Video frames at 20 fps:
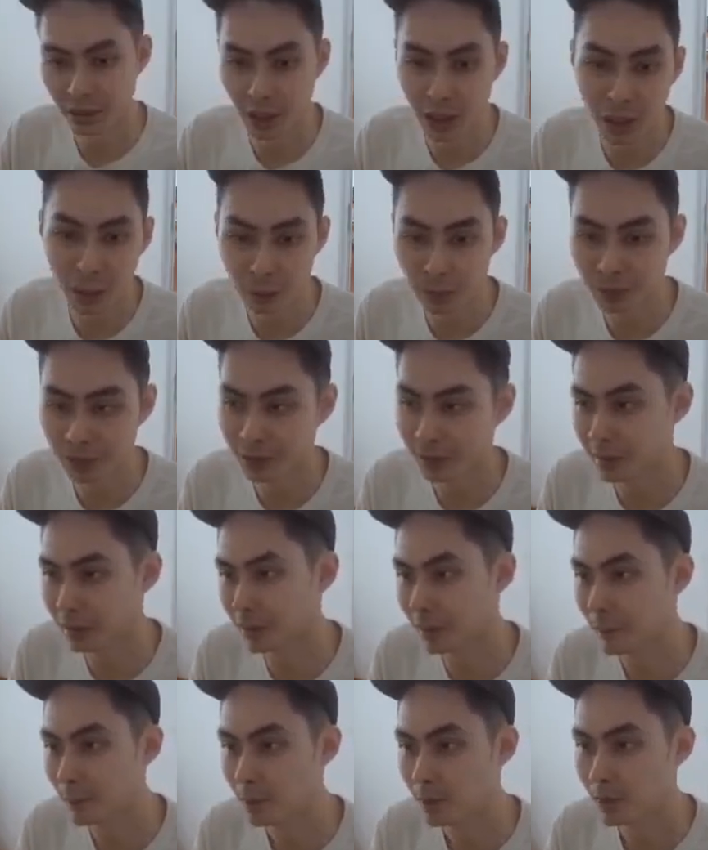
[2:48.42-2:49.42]
the output
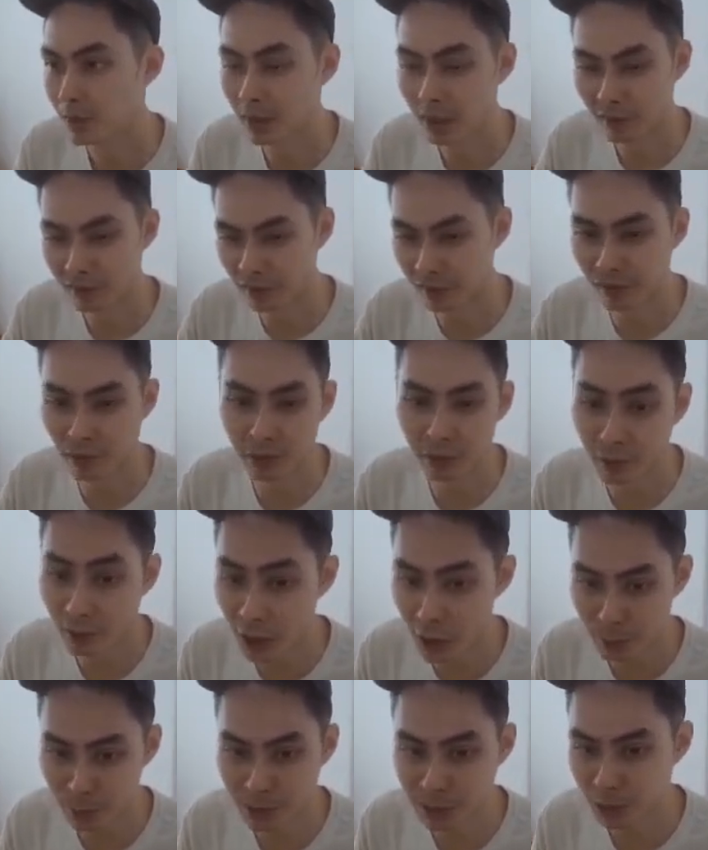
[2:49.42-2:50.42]
layer, they have different
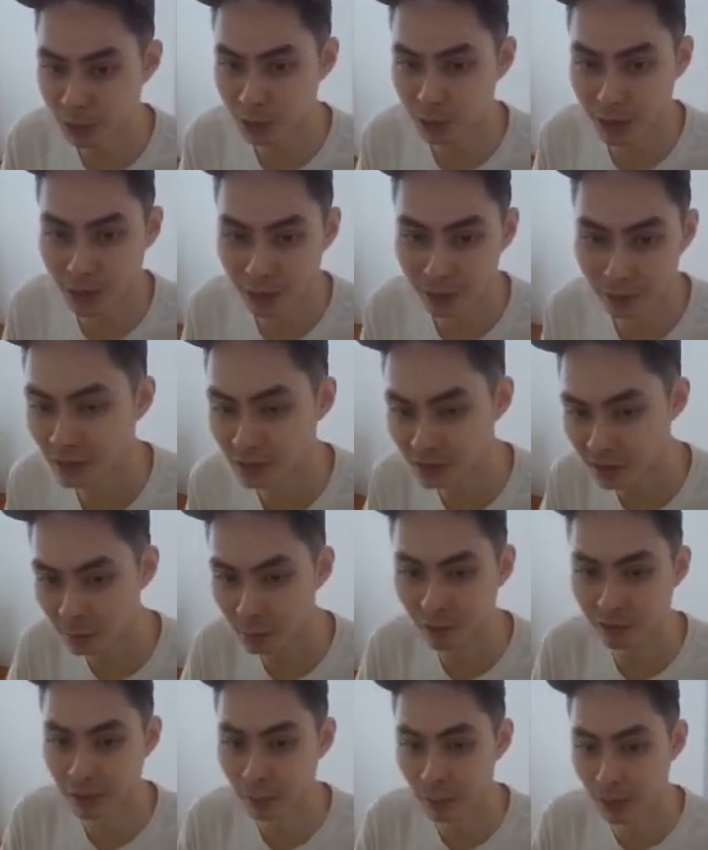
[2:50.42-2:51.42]
arrangements to that. Some
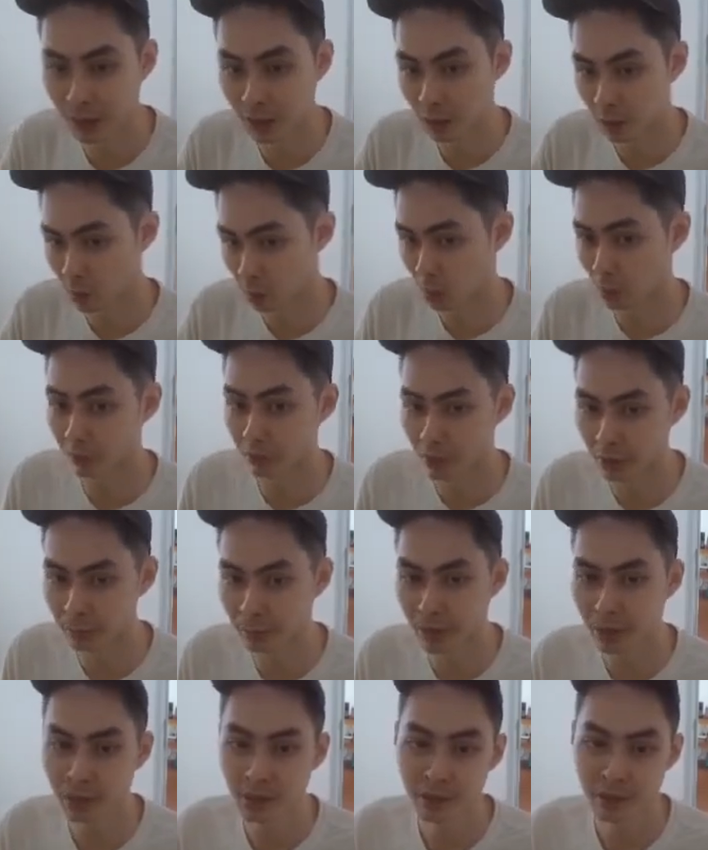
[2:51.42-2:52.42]
of them are a lot
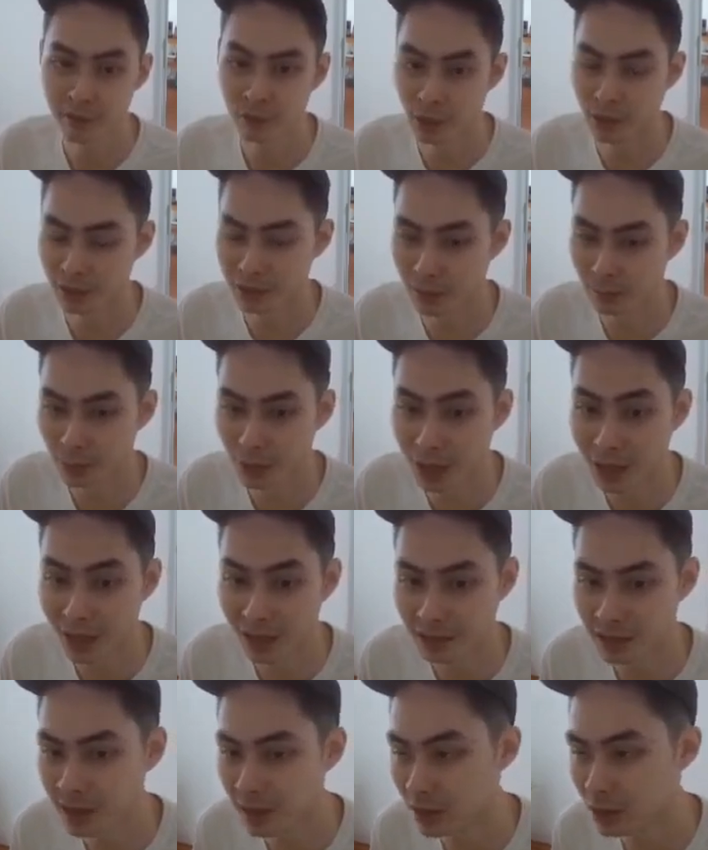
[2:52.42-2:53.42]
deeper. For example,
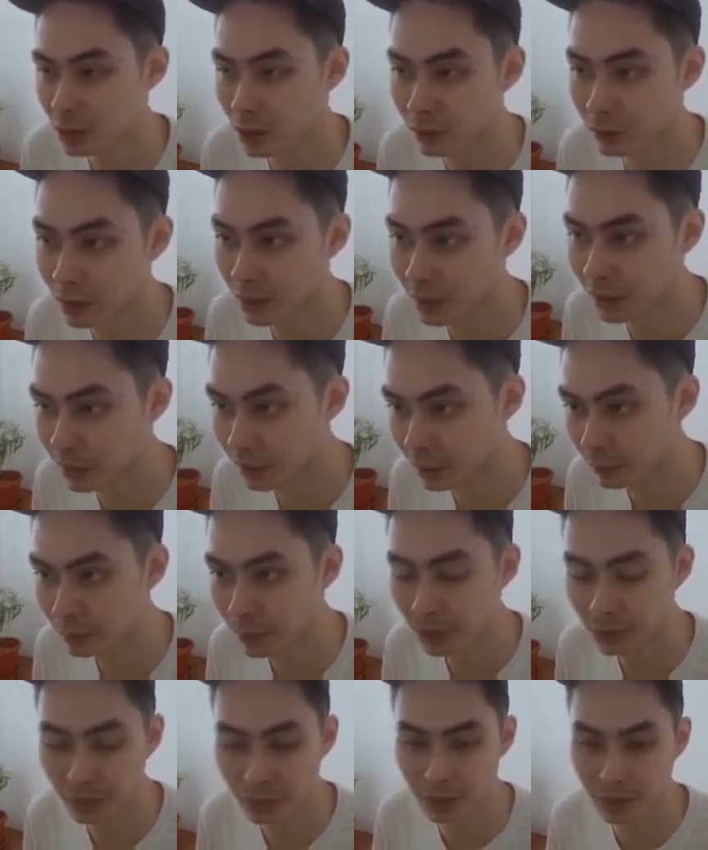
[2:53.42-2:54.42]
AlexNet is not really deep
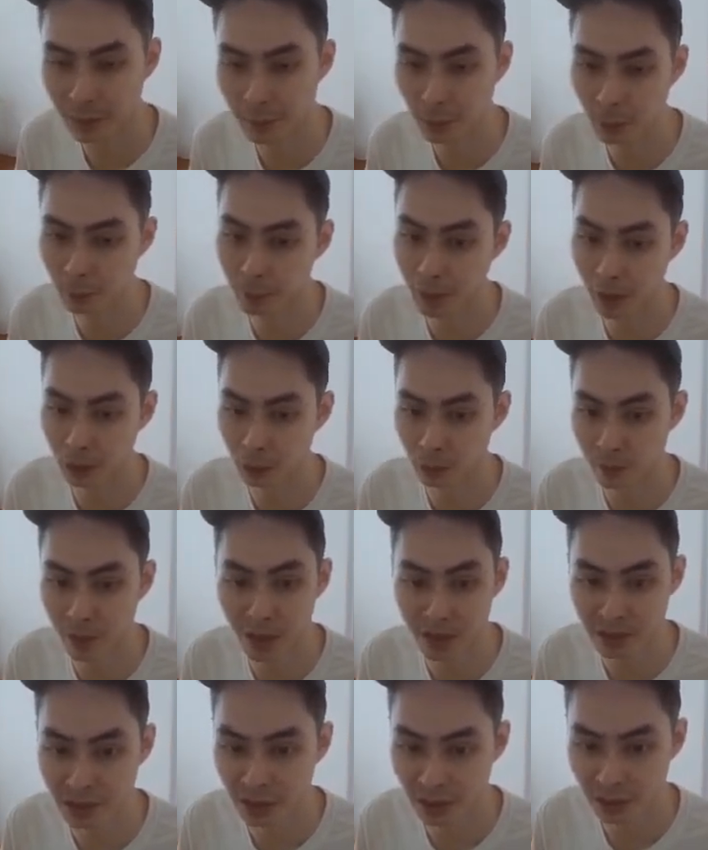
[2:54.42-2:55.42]
uh, compared to
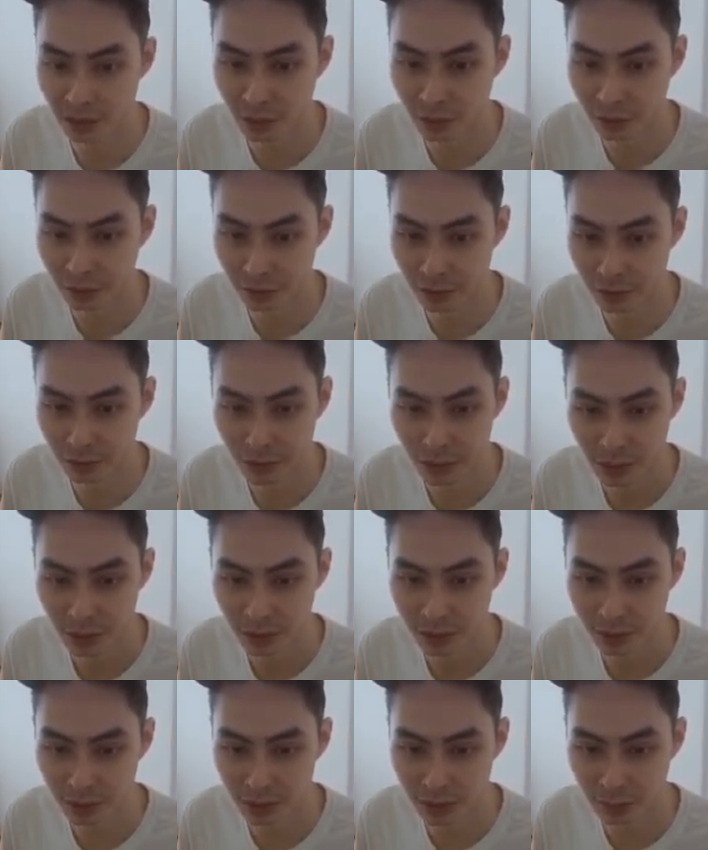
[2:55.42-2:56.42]
ResNet or
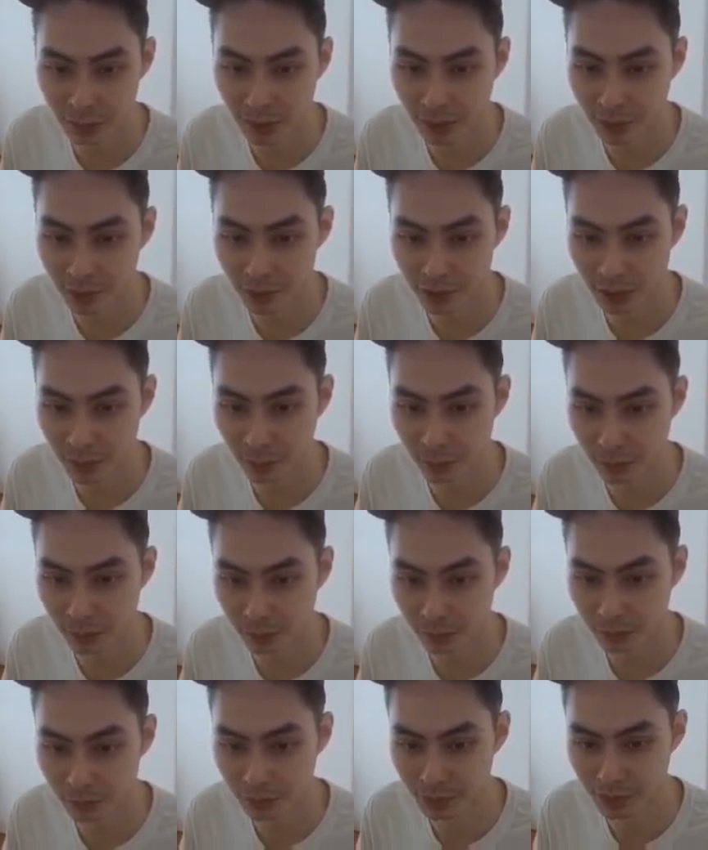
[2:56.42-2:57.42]
something else at the
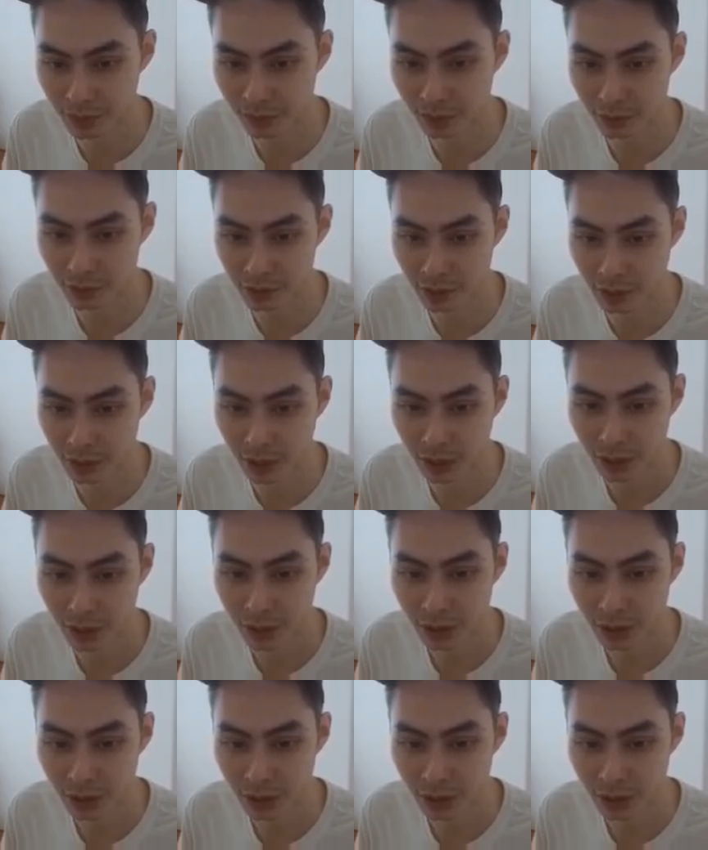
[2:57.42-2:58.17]
bottom. You see there's the